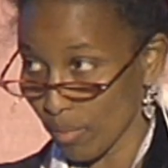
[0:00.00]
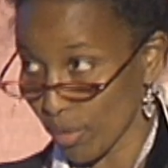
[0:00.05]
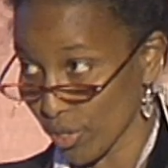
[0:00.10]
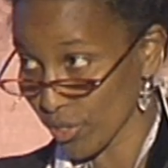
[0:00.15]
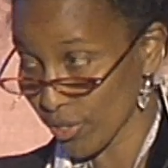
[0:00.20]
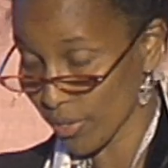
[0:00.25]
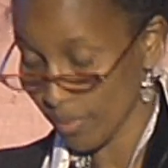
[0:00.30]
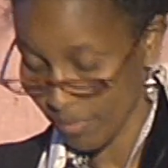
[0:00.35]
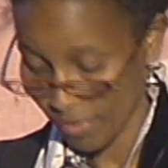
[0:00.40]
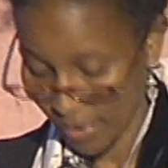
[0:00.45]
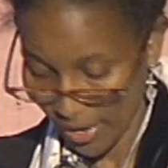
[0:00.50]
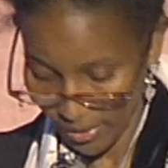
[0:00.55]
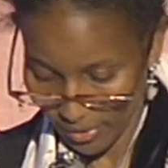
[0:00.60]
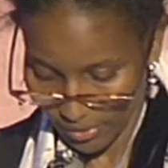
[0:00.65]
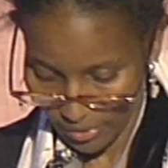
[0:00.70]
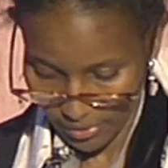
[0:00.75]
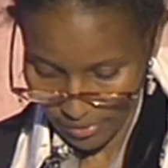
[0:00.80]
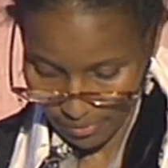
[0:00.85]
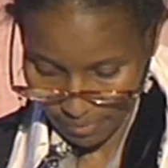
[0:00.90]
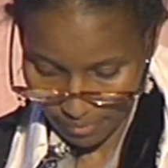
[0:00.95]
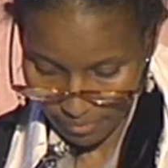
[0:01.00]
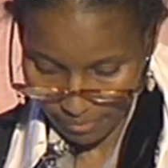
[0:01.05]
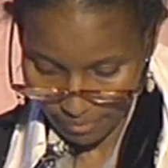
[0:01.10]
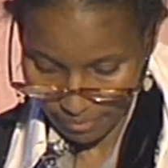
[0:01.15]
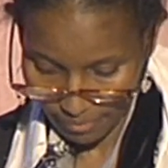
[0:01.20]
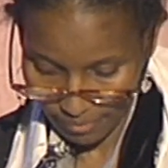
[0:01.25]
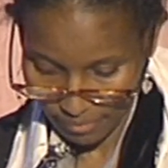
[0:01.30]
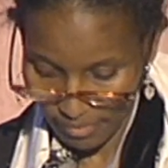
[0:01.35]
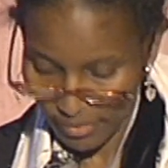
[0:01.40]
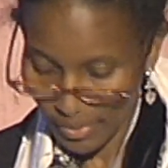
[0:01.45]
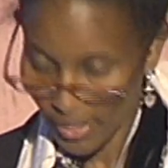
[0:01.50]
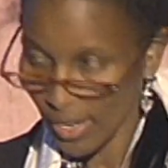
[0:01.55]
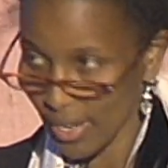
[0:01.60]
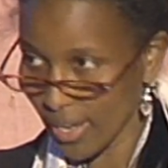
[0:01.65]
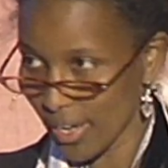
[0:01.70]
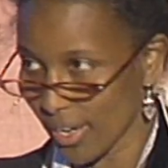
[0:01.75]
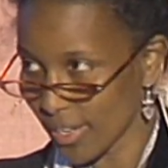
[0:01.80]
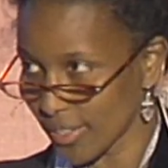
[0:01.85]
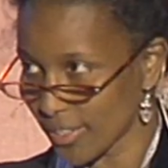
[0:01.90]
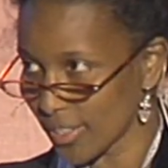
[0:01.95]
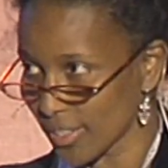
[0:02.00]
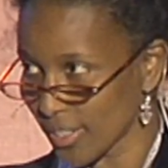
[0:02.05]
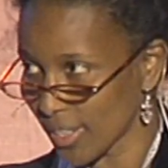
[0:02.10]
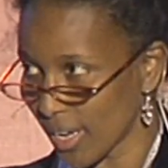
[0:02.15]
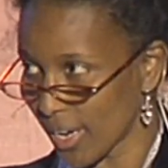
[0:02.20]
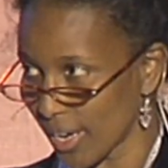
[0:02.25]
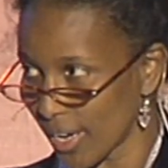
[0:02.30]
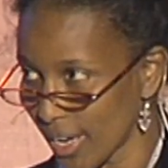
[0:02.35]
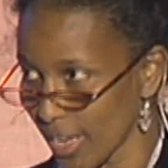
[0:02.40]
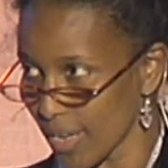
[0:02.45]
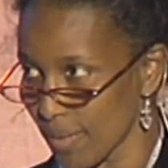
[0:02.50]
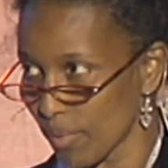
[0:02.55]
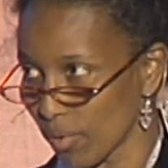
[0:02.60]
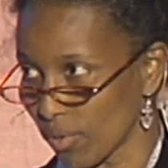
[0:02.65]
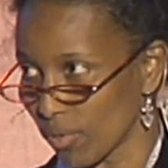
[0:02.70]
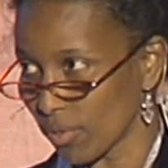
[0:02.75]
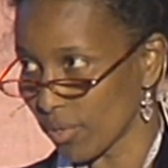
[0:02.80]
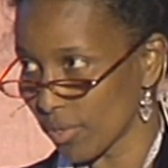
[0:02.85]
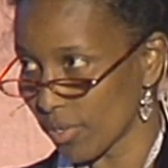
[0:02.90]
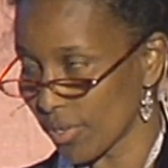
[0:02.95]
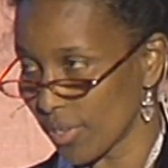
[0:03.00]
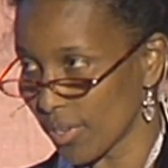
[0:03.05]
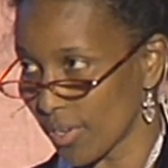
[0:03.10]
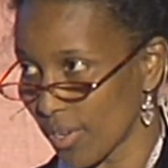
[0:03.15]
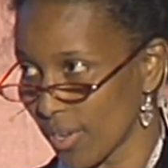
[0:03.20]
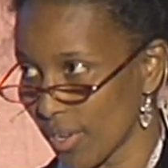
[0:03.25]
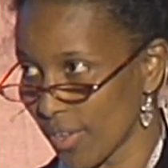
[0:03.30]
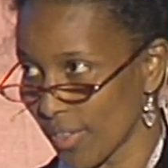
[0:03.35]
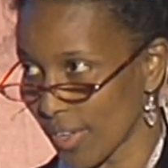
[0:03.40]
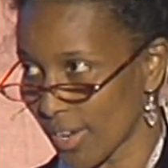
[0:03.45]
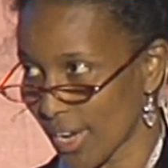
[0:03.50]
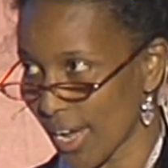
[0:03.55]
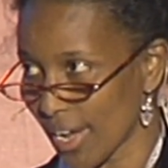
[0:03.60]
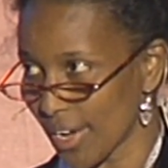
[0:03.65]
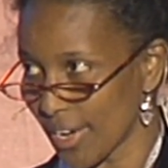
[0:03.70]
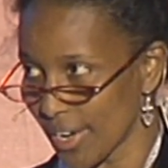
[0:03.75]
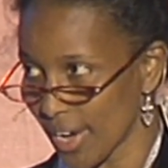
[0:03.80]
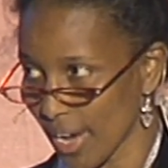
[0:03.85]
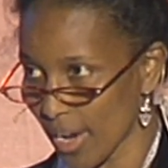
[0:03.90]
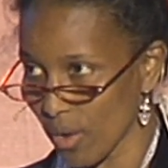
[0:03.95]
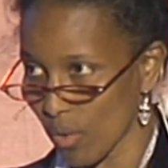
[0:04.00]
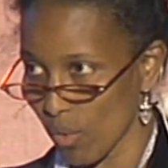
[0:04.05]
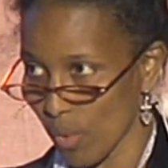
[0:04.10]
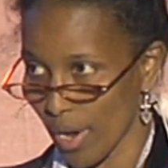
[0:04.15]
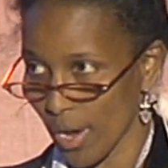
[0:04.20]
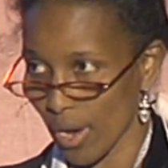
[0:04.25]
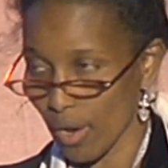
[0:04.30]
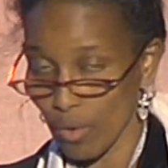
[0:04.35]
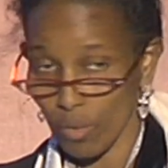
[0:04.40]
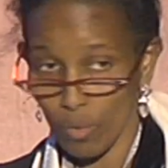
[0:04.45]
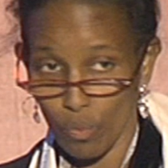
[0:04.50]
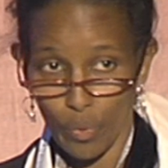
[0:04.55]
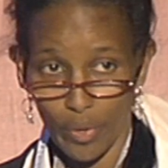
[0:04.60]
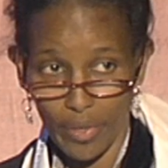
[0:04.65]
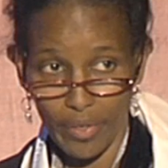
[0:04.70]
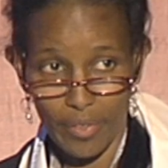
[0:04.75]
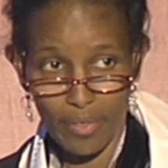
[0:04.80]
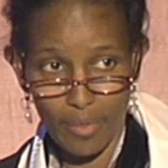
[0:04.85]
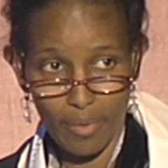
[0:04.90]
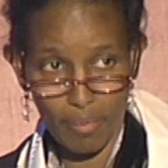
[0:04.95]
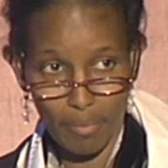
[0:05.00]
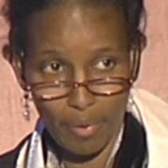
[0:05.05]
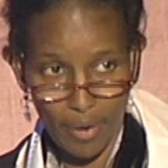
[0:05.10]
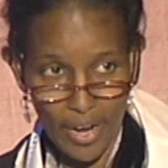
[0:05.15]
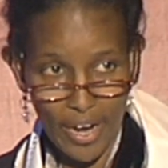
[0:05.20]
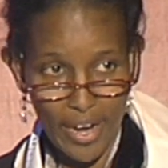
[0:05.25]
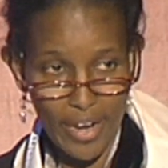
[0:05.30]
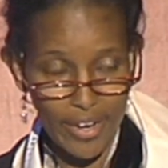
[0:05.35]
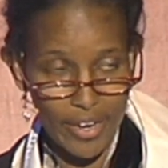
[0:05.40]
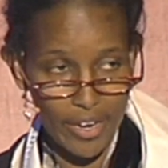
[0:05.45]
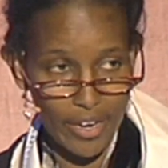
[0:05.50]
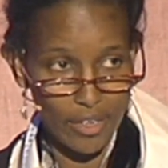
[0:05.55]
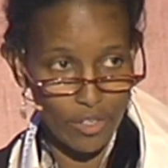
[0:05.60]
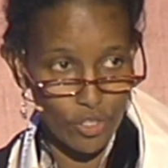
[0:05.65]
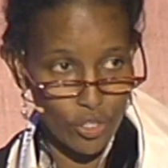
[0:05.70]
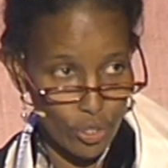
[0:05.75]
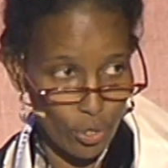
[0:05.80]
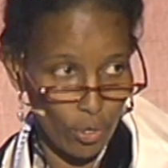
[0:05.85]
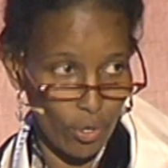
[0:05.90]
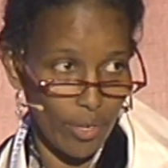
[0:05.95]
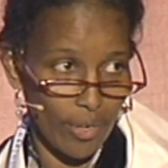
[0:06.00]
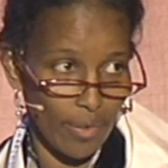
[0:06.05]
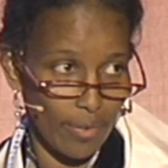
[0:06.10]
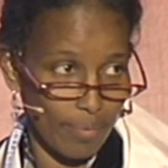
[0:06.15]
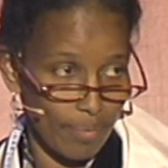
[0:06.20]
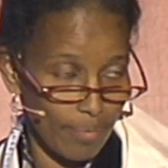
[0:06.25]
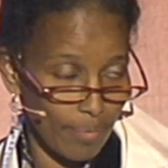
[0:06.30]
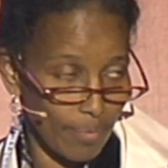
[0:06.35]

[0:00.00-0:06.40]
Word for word: Muslim friends. It is a label that I now wear with pride and joy.